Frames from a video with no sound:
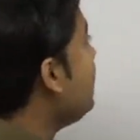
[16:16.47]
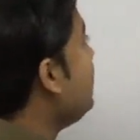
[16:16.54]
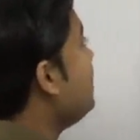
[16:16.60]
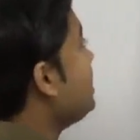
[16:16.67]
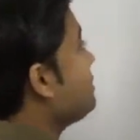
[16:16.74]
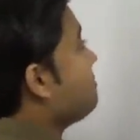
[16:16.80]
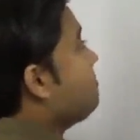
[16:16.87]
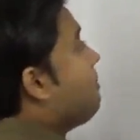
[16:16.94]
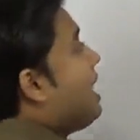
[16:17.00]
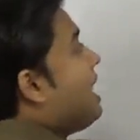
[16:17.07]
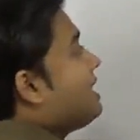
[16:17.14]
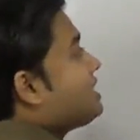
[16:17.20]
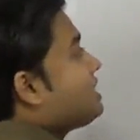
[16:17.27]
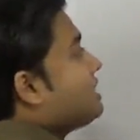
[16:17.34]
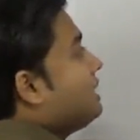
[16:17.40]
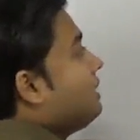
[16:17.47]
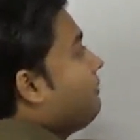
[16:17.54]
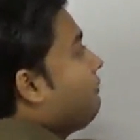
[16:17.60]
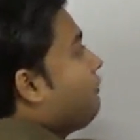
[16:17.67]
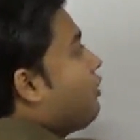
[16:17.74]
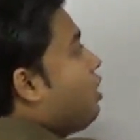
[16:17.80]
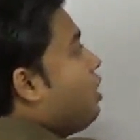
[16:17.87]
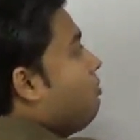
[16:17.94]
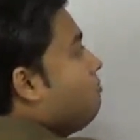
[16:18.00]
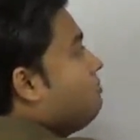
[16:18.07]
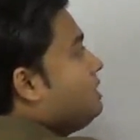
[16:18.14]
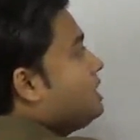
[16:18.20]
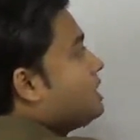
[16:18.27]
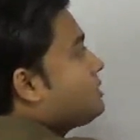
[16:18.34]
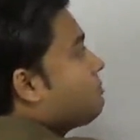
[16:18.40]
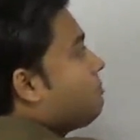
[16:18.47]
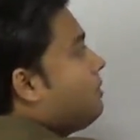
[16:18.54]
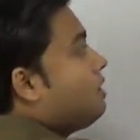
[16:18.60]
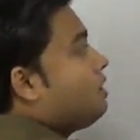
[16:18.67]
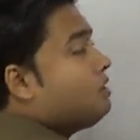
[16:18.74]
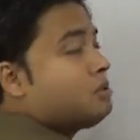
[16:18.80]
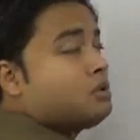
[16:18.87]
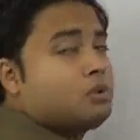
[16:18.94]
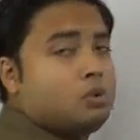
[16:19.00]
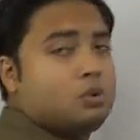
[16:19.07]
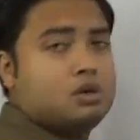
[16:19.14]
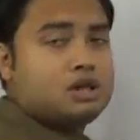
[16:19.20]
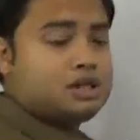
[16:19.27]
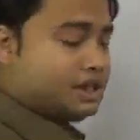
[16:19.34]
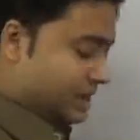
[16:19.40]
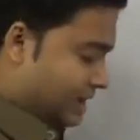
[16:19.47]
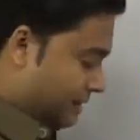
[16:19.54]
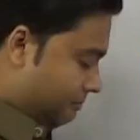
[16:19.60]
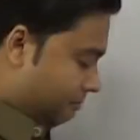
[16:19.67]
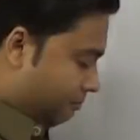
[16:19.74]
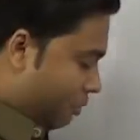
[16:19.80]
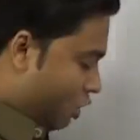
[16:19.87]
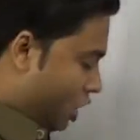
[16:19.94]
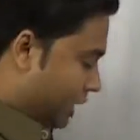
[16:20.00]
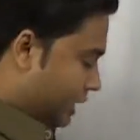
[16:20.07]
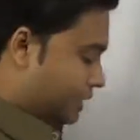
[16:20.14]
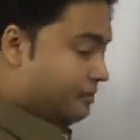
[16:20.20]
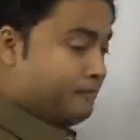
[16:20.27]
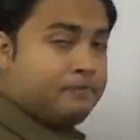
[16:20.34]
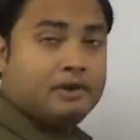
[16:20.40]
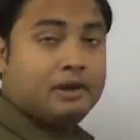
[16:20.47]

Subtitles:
is passing from this particular same point,